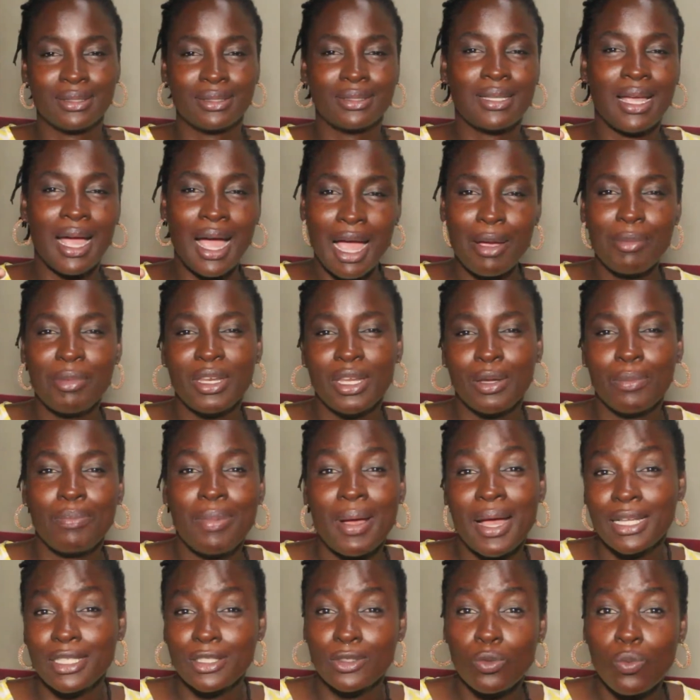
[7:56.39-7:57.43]
time in the
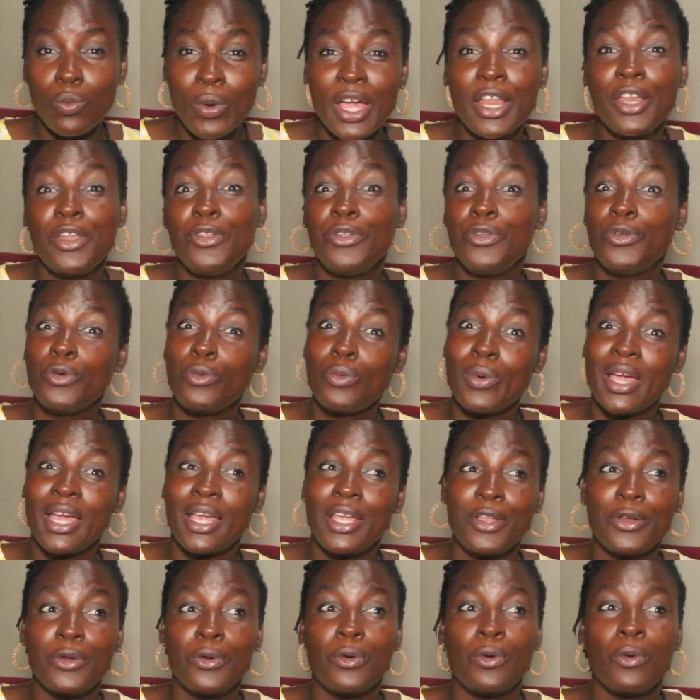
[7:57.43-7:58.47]
past when you were,
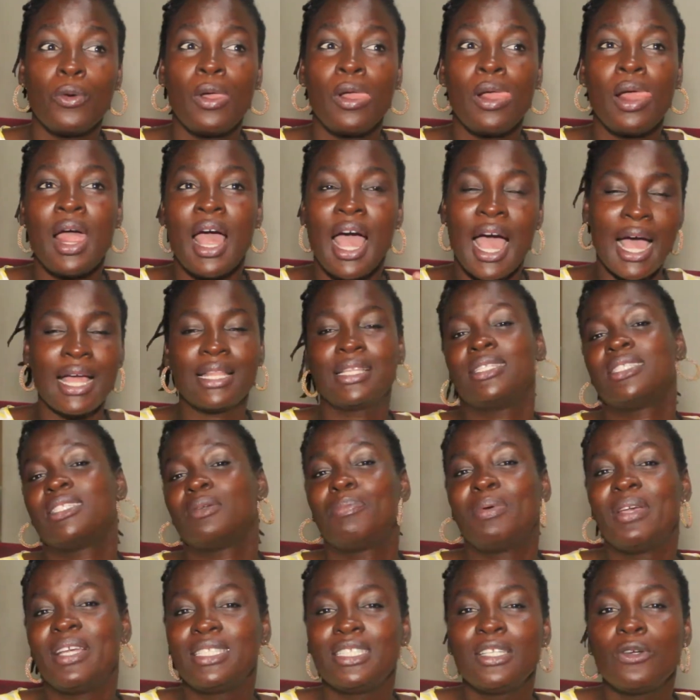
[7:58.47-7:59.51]
you know,
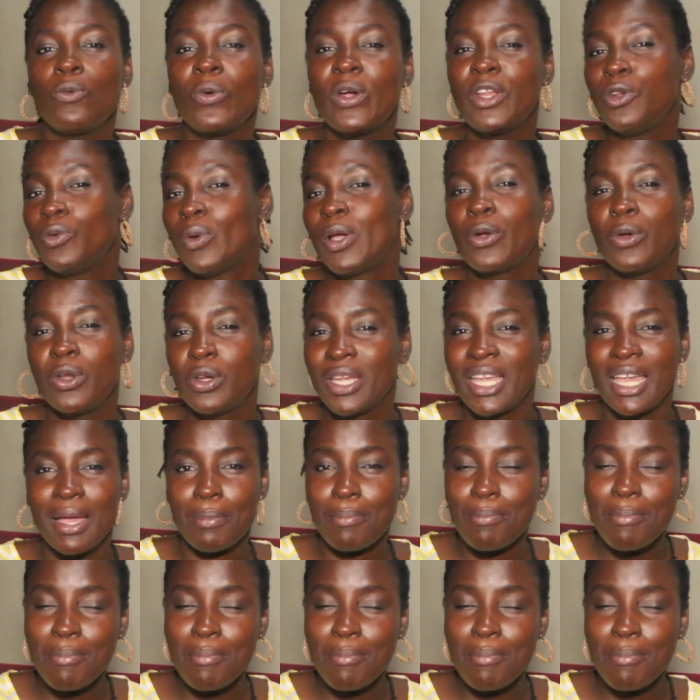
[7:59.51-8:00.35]
anticipating when you were going to get